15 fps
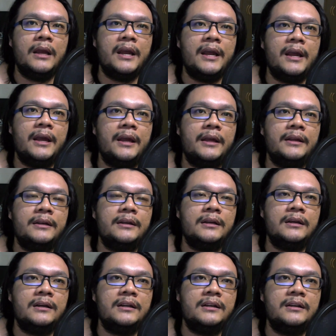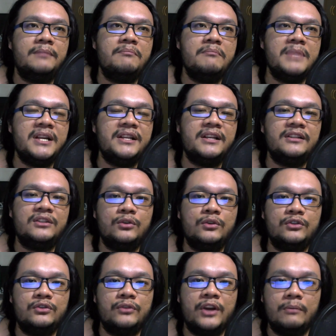And the minions
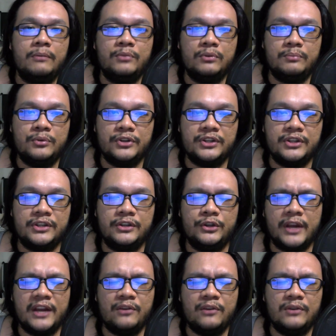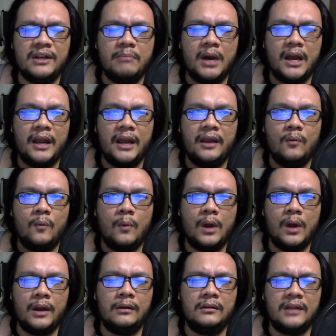also help you push. You can only buy
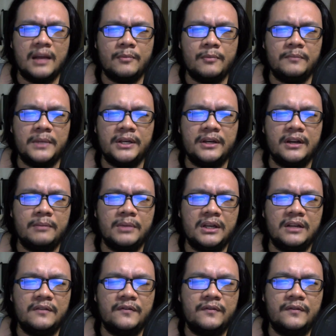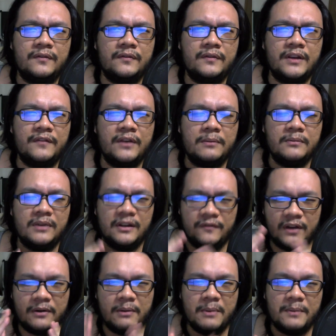one type of minion, I believe, if
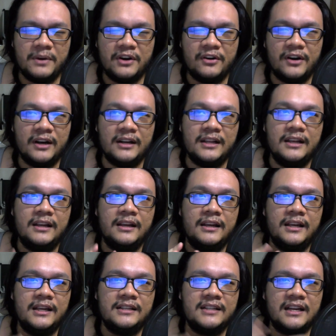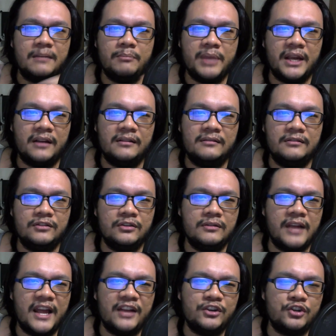I remember correctly. It's like a big
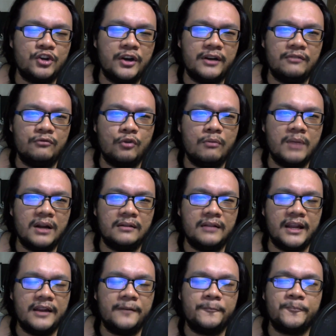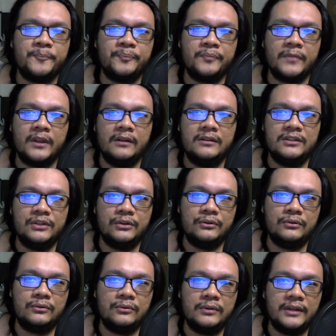android robot thing,
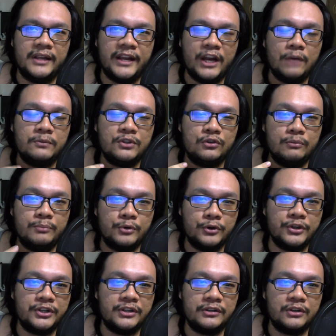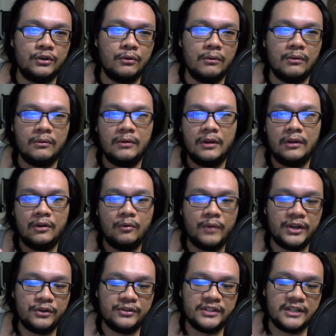so it helps to push. So
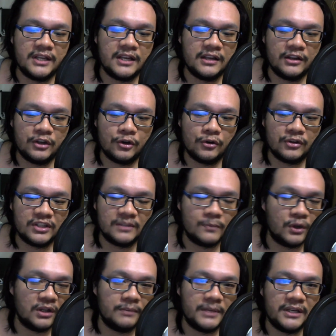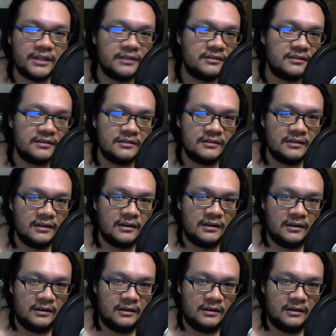when you see your smaller minions